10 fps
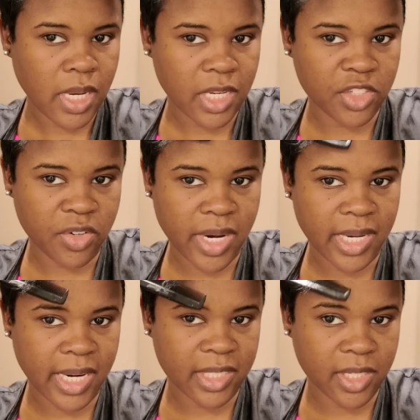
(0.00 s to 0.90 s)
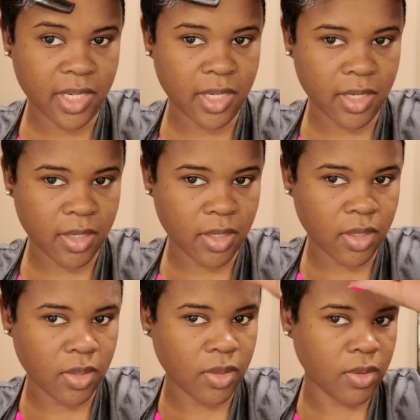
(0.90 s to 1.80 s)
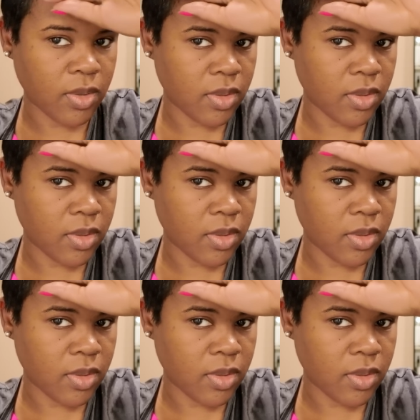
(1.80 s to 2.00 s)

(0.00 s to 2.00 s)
I try not to curl.